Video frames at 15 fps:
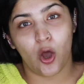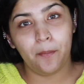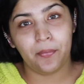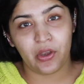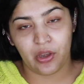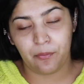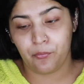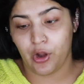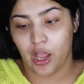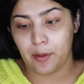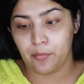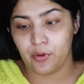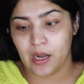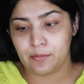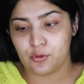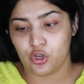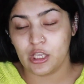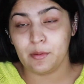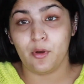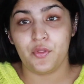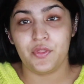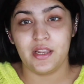top rated primer. I'm
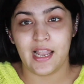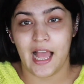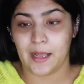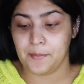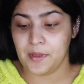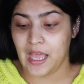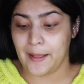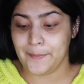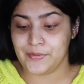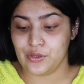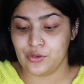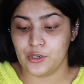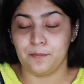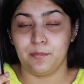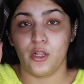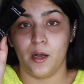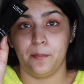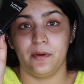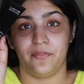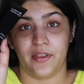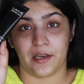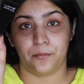talking about the Lakme Absolute Blur
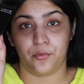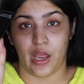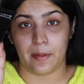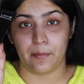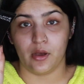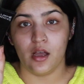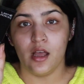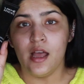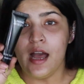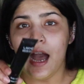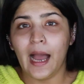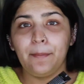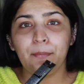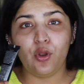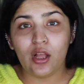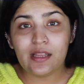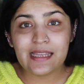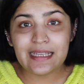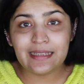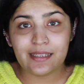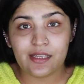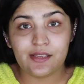Perfect Primer. I'm not
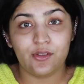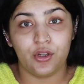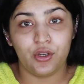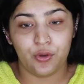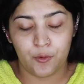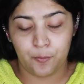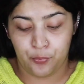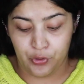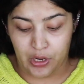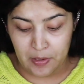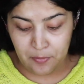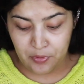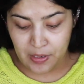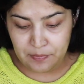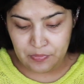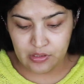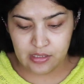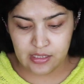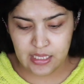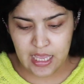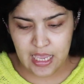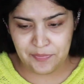saying this is not a good primer. I'm
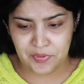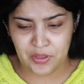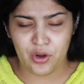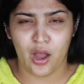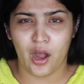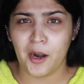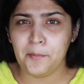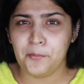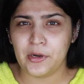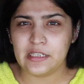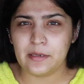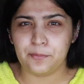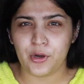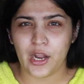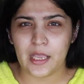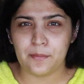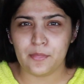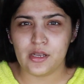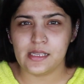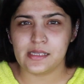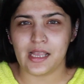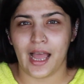just saying there are better
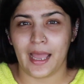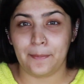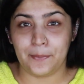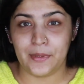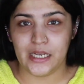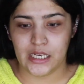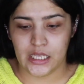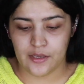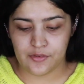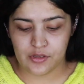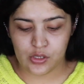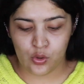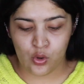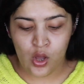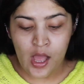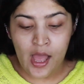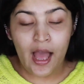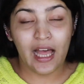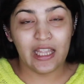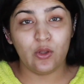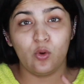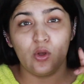primers. I believe so.
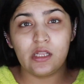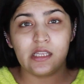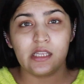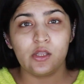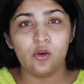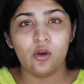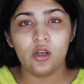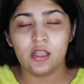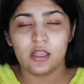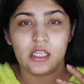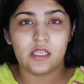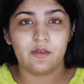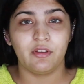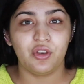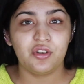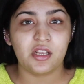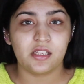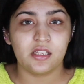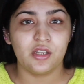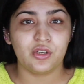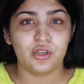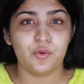And also, this video
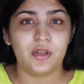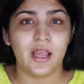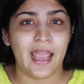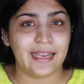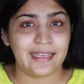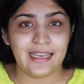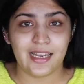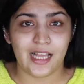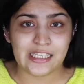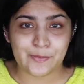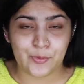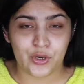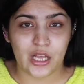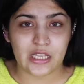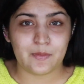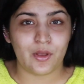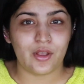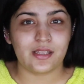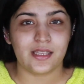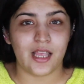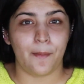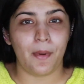doesn't include any Luxe products
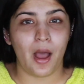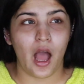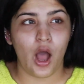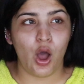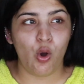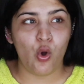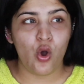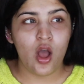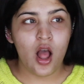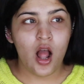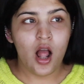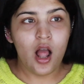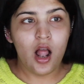because somehow